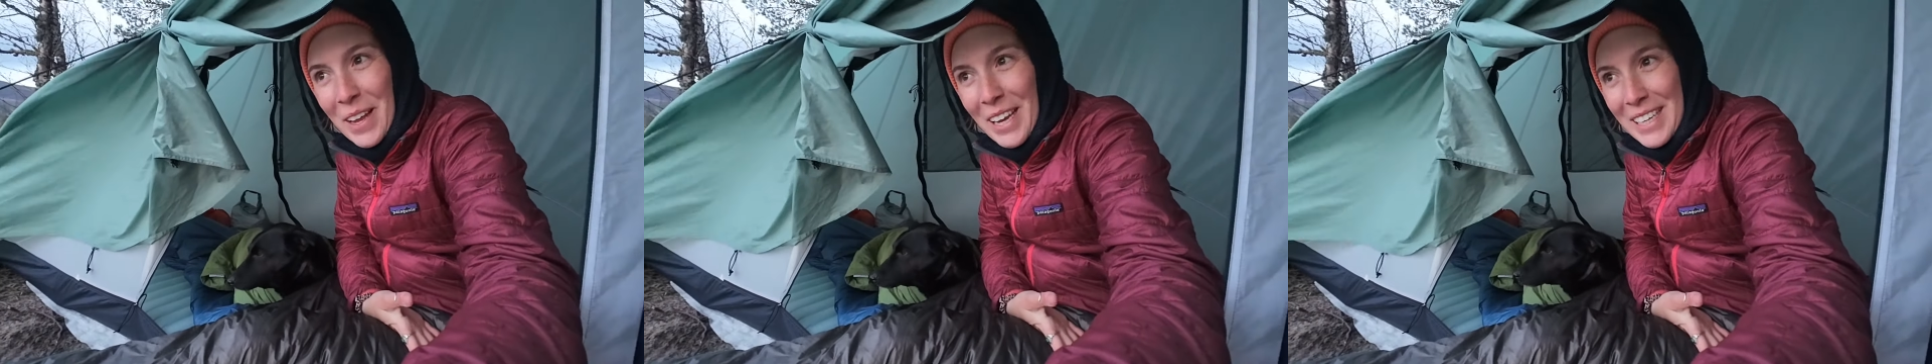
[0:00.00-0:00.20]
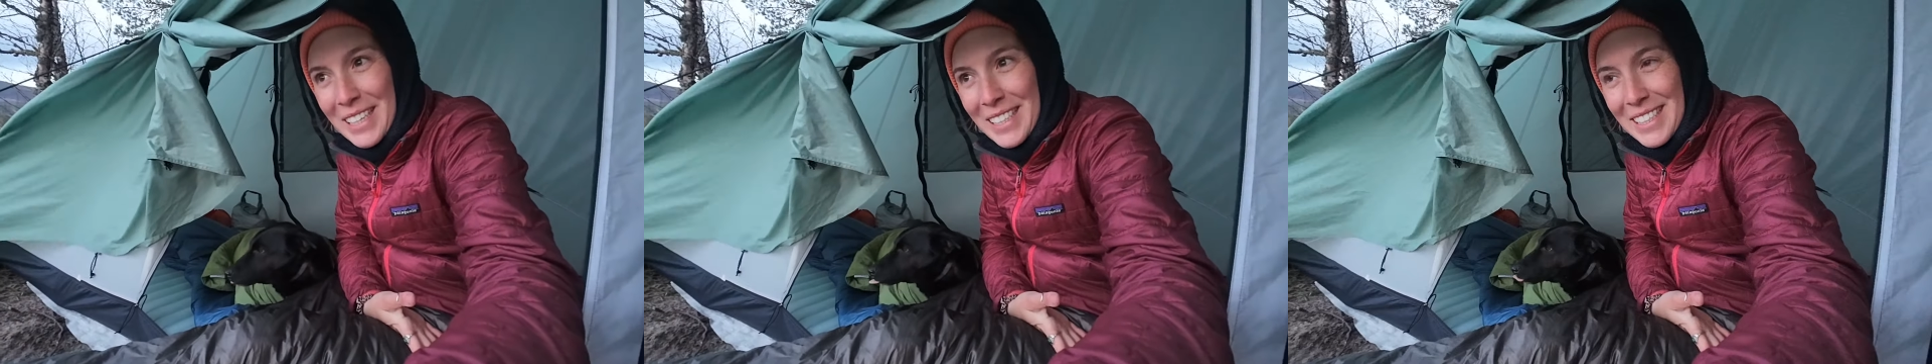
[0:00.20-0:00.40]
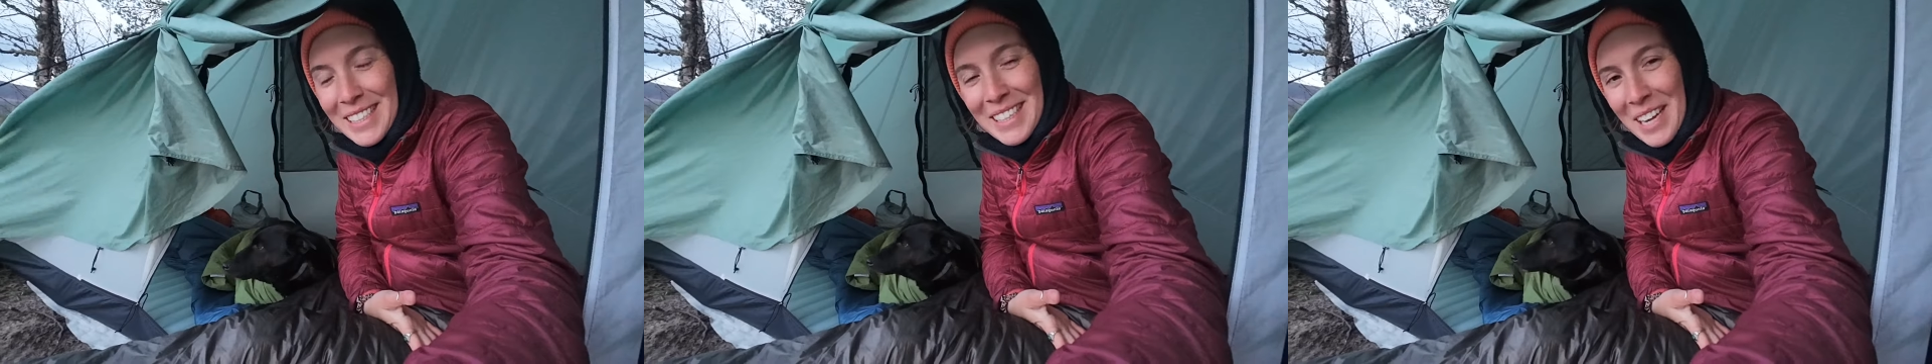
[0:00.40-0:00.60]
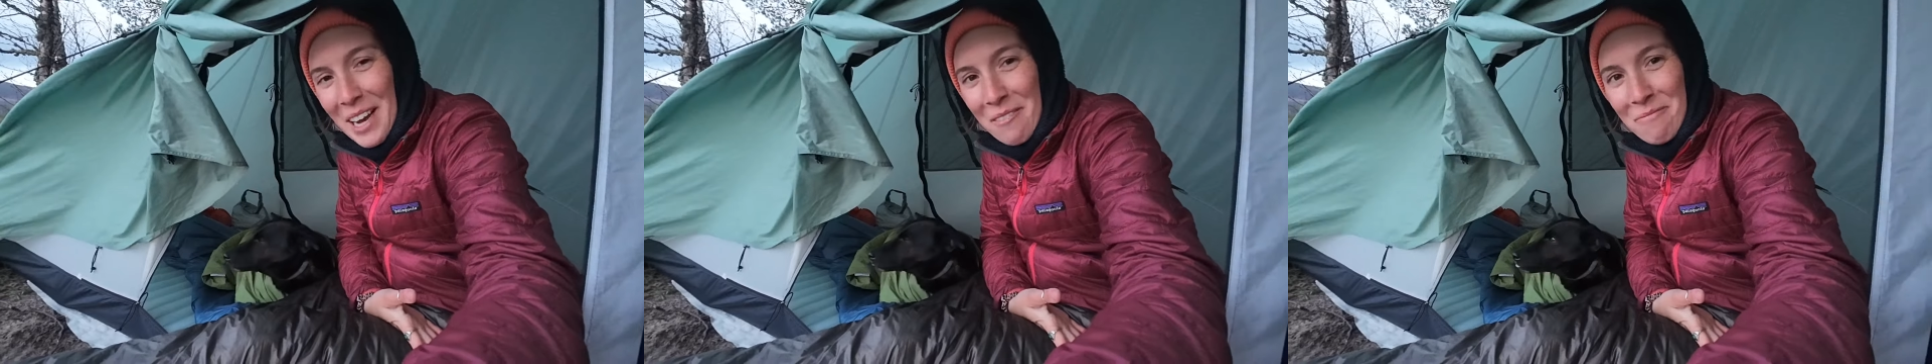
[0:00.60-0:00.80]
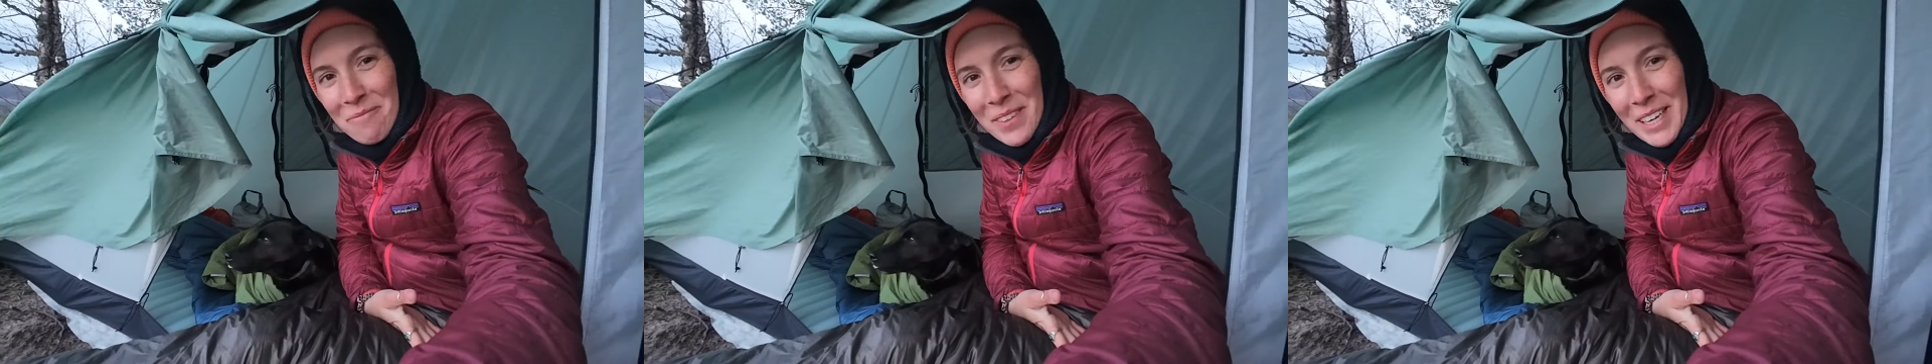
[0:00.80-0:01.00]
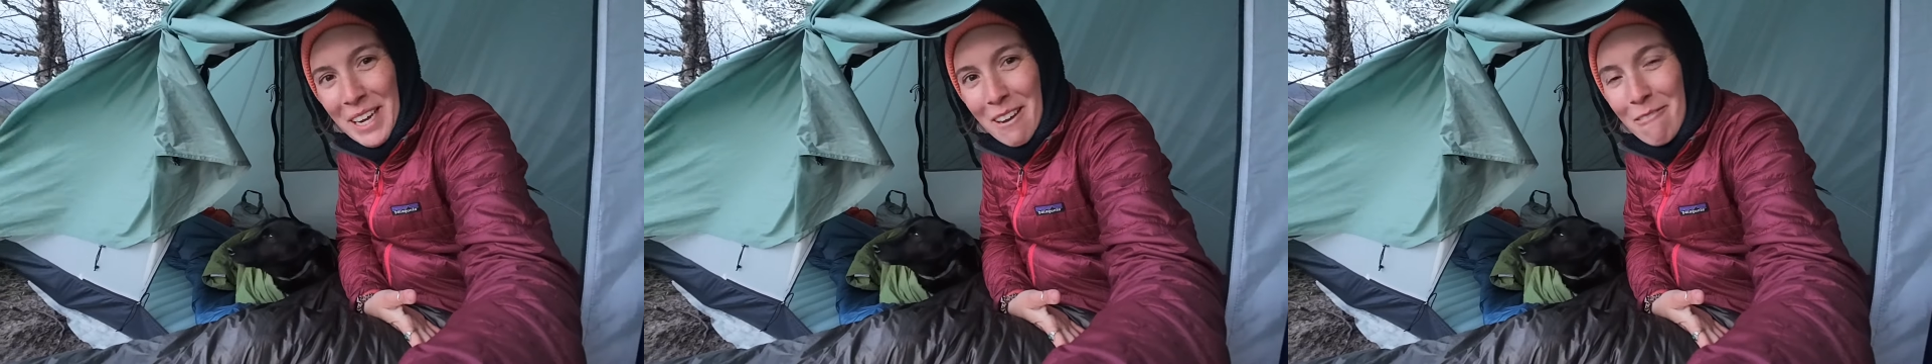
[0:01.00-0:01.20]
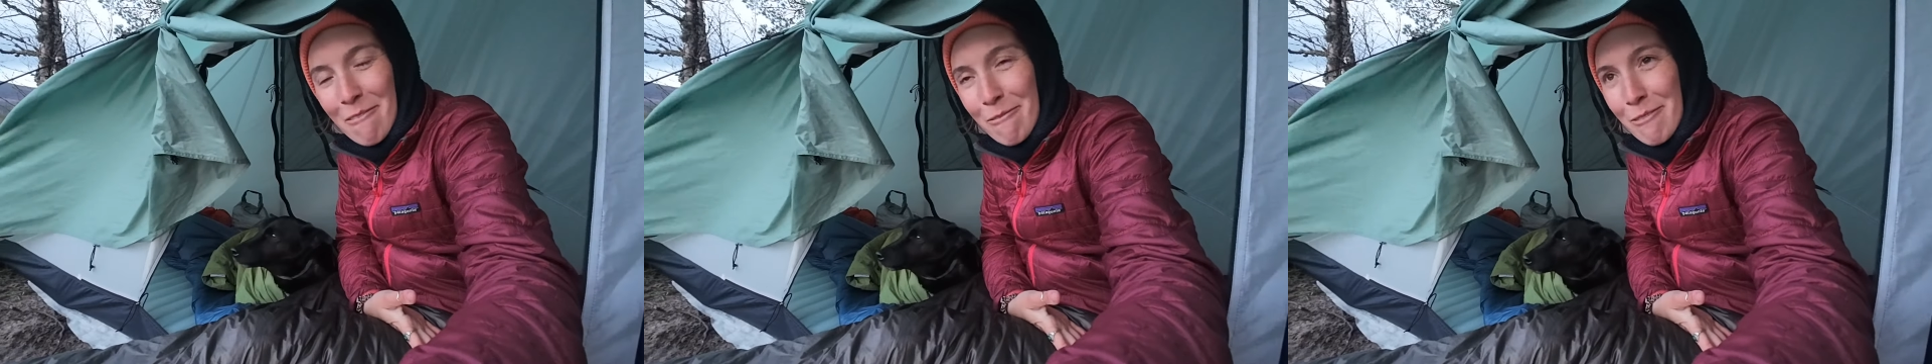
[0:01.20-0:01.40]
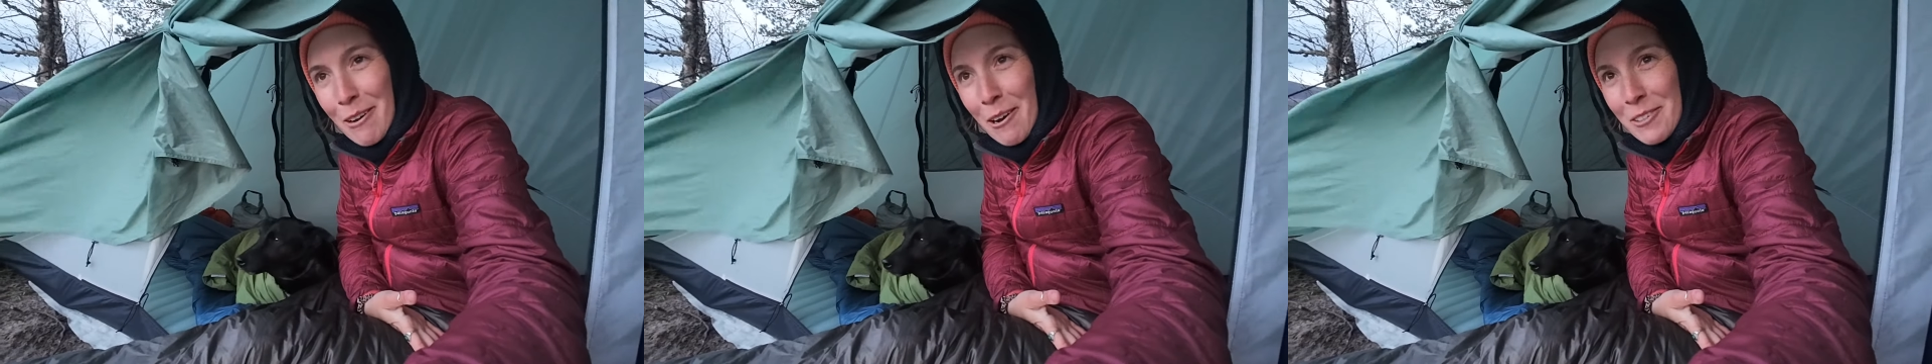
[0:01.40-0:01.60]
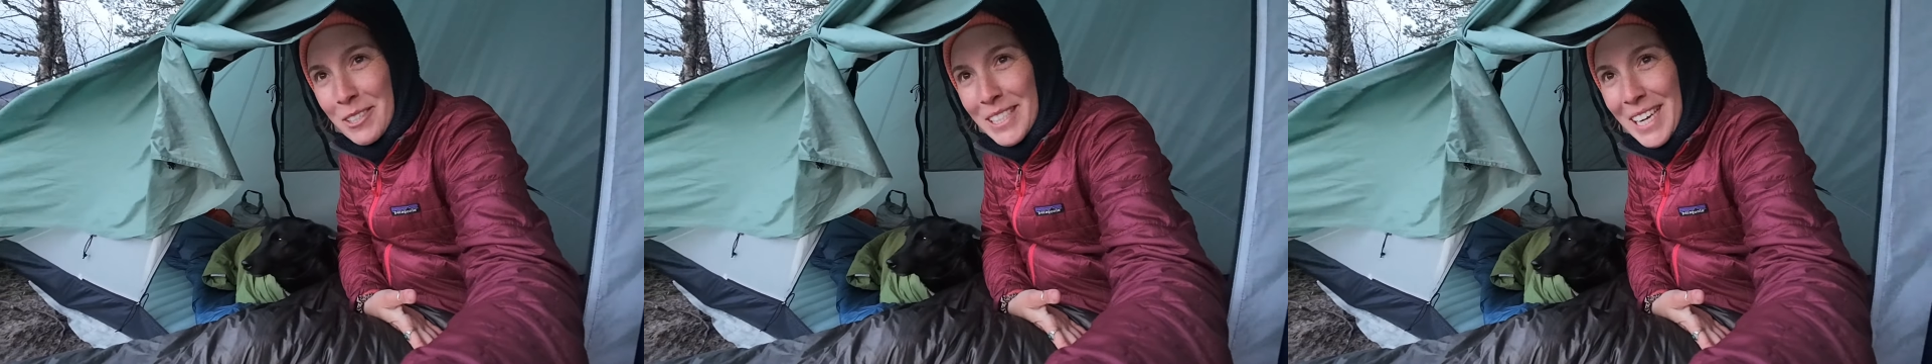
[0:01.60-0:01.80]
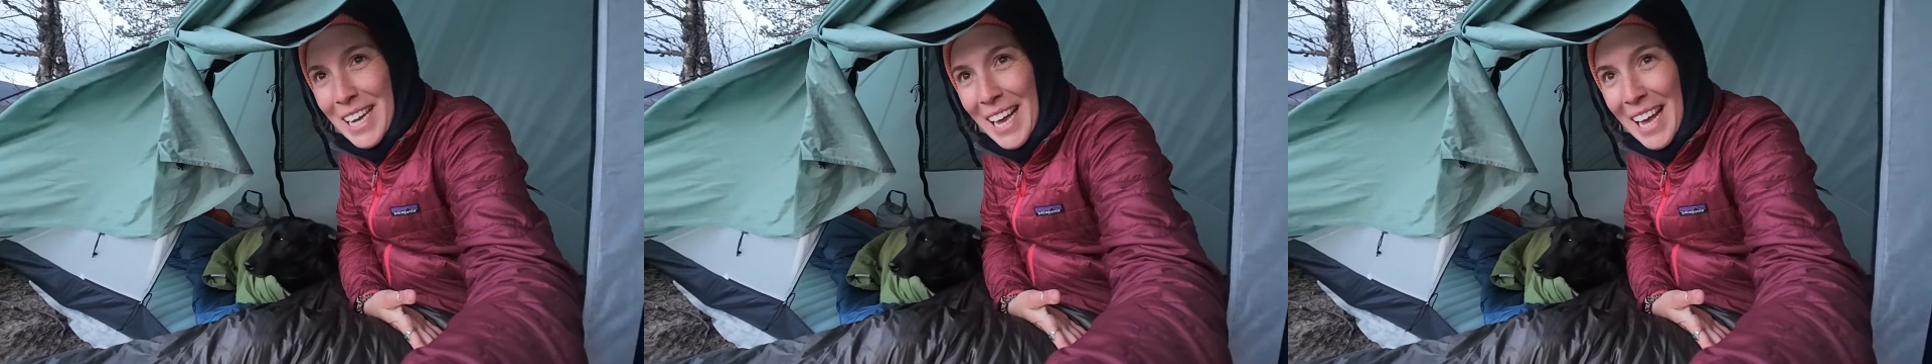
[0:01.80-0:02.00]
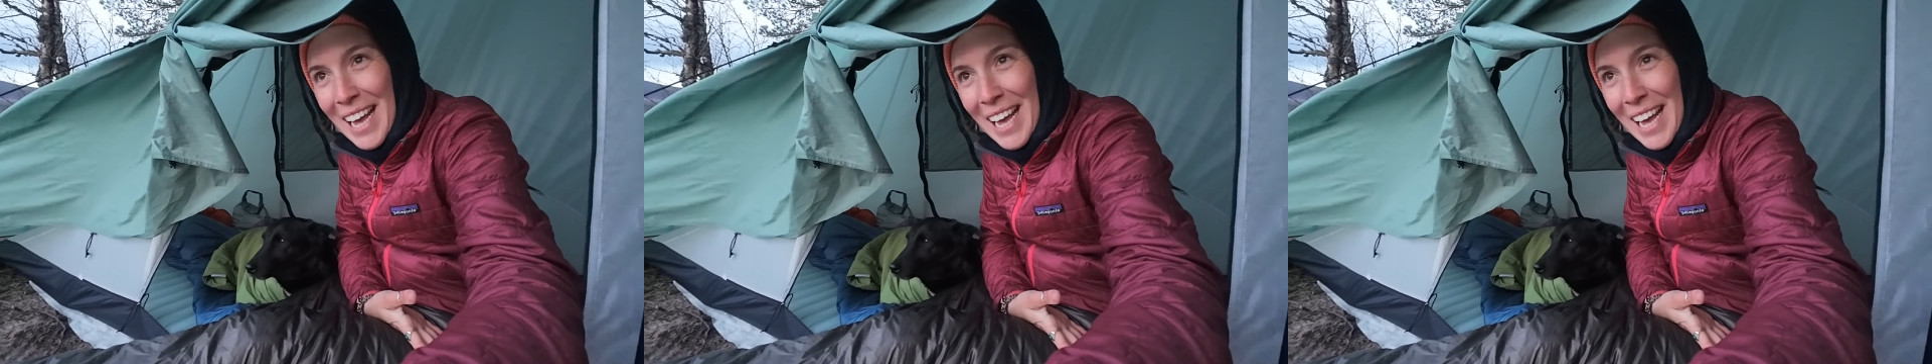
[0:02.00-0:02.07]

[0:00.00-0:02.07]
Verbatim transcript: and yeah, that I found